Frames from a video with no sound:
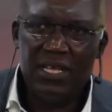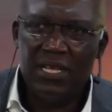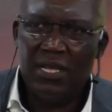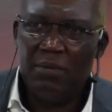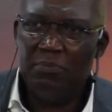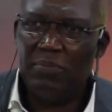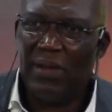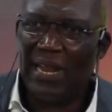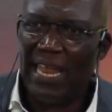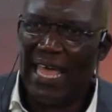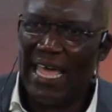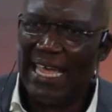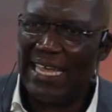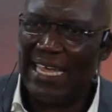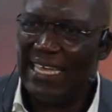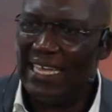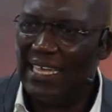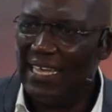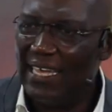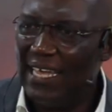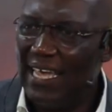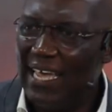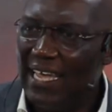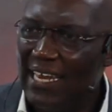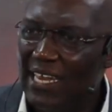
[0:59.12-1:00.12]
But like
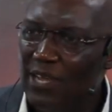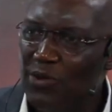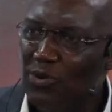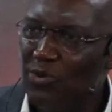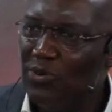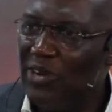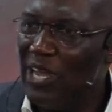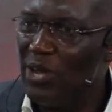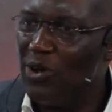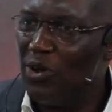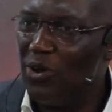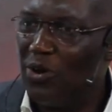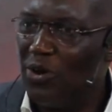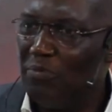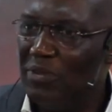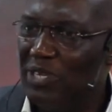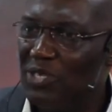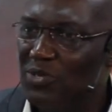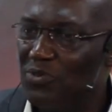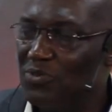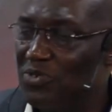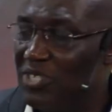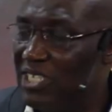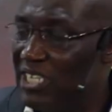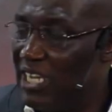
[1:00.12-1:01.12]
any good
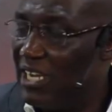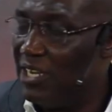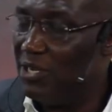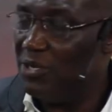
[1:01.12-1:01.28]
economist will tell